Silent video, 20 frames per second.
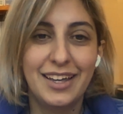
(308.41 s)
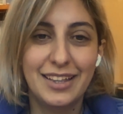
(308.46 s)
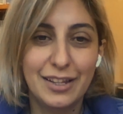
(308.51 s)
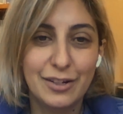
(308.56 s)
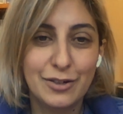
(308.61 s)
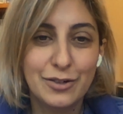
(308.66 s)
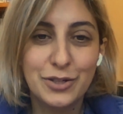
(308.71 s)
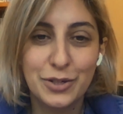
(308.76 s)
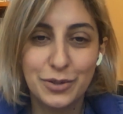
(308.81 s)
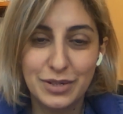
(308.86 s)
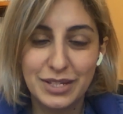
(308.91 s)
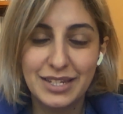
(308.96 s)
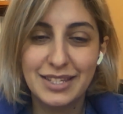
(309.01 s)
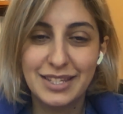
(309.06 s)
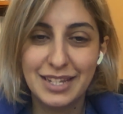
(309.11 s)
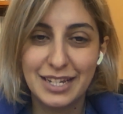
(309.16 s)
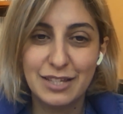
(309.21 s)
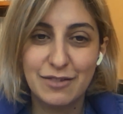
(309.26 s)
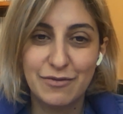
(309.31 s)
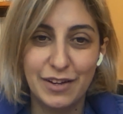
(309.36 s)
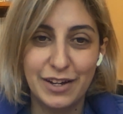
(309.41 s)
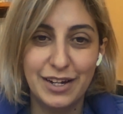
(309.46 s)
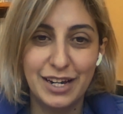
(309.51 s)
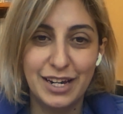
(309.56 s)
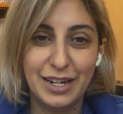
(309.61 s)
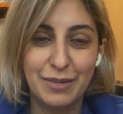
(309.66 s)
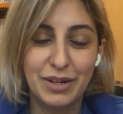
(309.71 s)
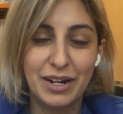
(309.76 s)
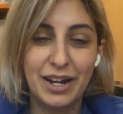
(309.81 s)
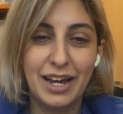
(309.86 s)
Little doses, that's
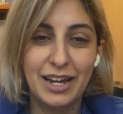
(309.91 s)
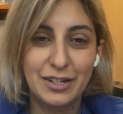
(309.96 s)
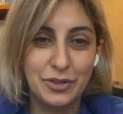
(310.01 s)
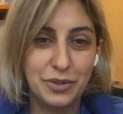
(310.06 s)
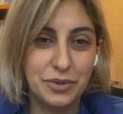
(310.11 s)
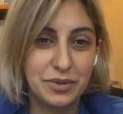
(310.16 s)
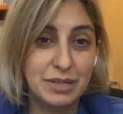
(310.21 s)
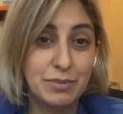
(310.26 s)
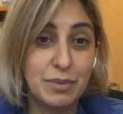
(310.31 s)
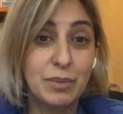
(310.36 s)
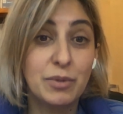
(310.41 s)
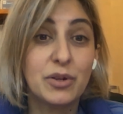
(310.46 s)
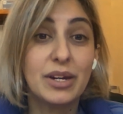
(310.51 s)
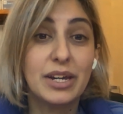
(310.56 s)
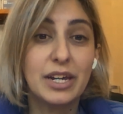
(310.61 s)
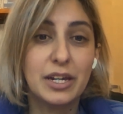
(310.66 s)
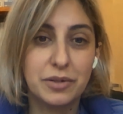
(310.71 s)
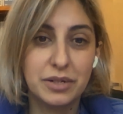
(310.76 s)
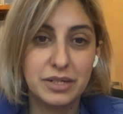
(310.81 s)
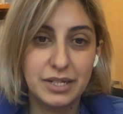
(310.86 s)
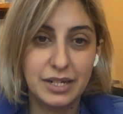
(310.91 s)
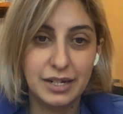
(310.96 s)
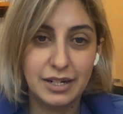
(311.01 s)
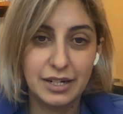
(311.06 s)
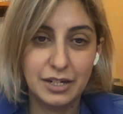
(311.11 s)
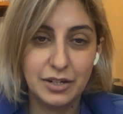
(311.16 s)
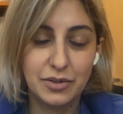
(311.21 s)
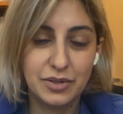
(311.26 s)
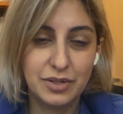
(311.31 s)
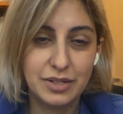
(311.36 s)
fine, but high doses, maybe you're
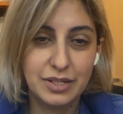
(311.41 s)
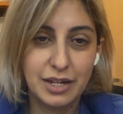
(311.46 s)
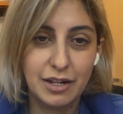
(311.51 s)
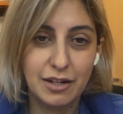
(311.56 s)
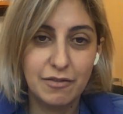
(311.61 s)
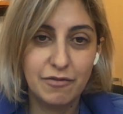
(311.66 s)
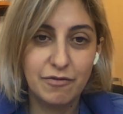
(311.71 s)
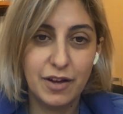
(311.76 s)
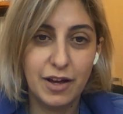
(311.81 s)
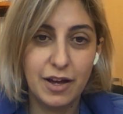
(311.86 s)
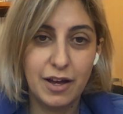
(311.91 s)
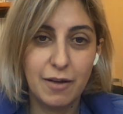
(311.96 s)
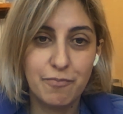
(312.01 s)
irritating yourself.